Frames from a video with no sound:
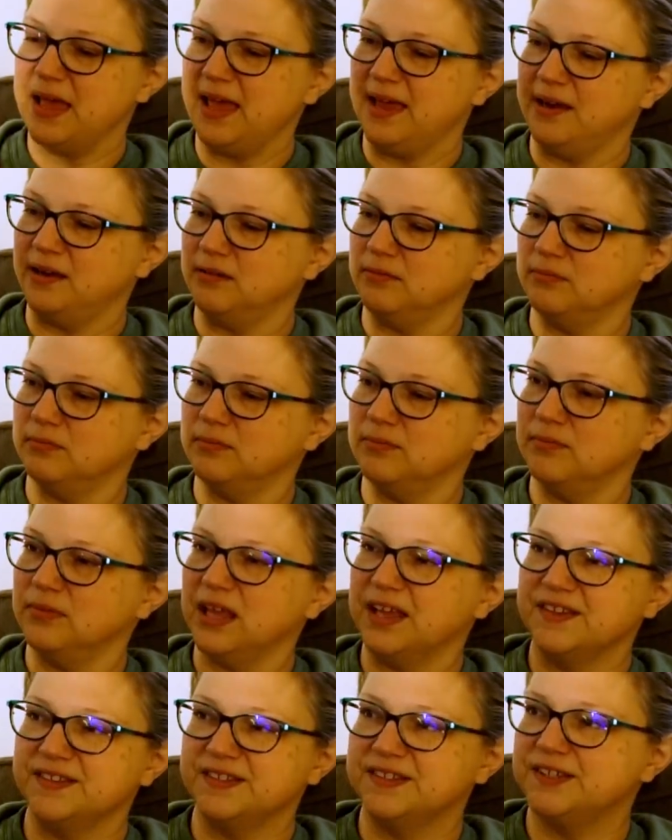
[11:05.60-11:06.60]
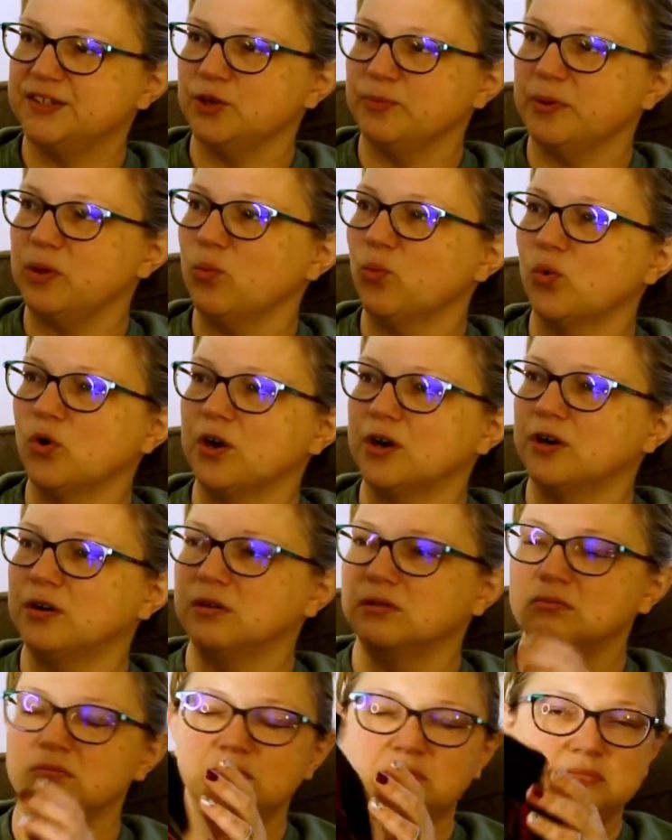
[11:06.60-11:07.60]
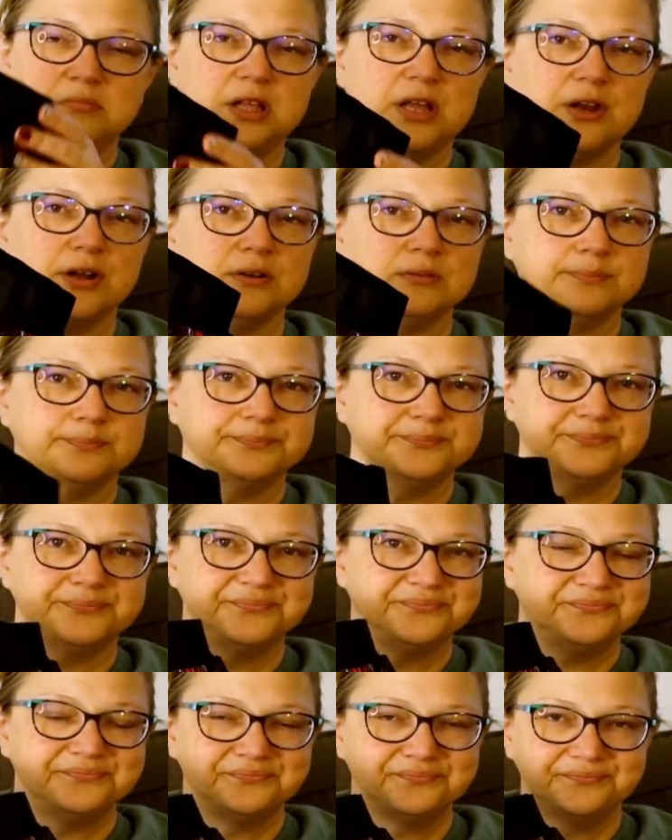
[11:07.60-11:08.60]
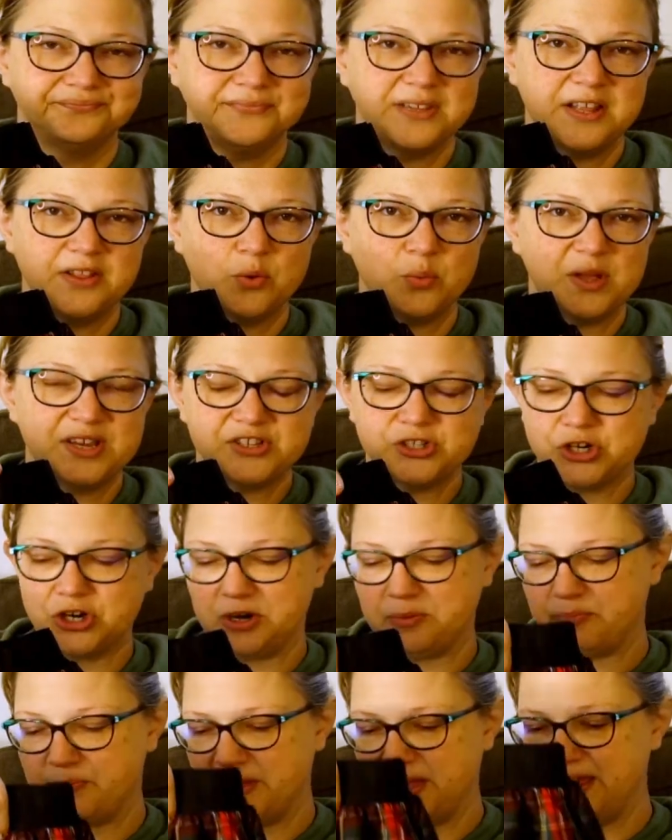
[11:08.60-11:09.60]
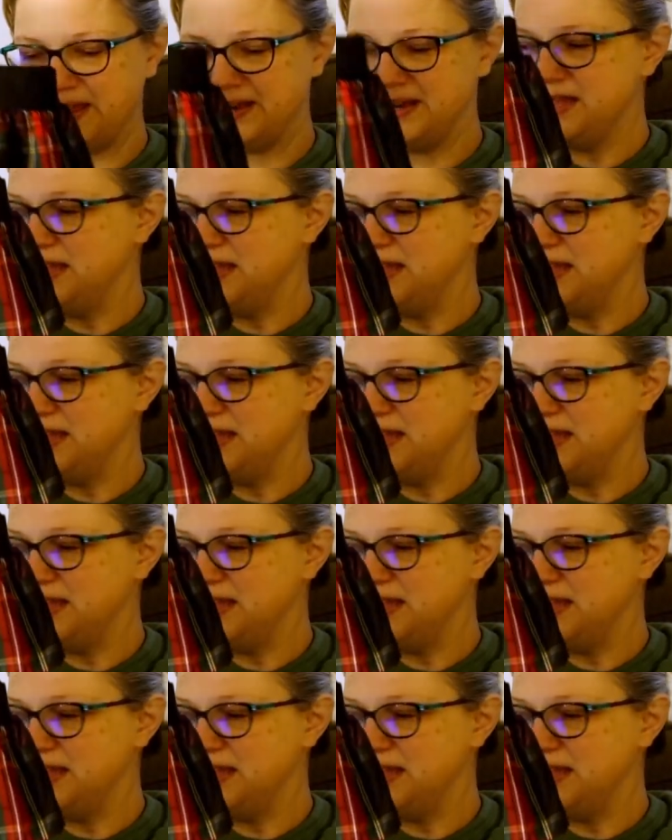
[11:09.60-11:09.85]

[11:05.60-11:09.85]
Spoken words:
and can still be worn, you know, in the winter. But